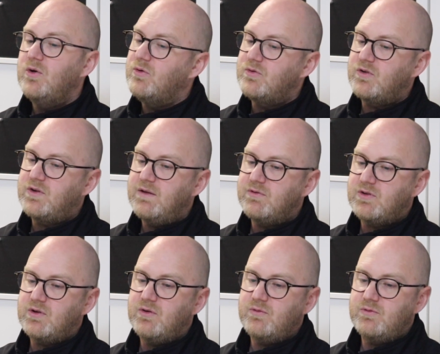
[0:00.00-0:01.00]
Or just give us
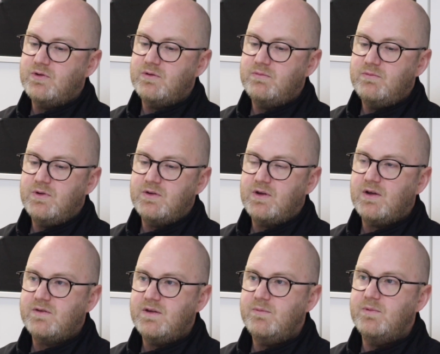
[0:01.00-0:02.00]
a call to
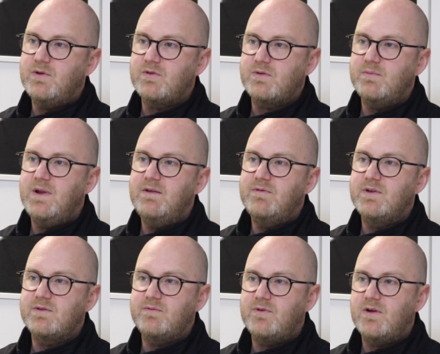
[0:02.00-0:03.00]
discuss it. We've got some
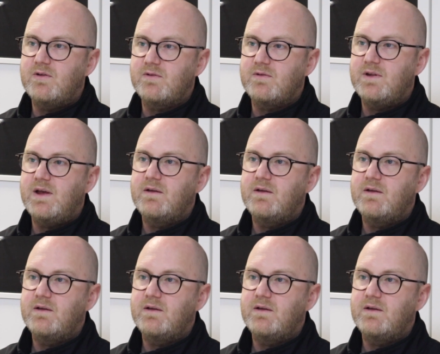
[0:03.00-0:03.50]
leaflets and flyers on that.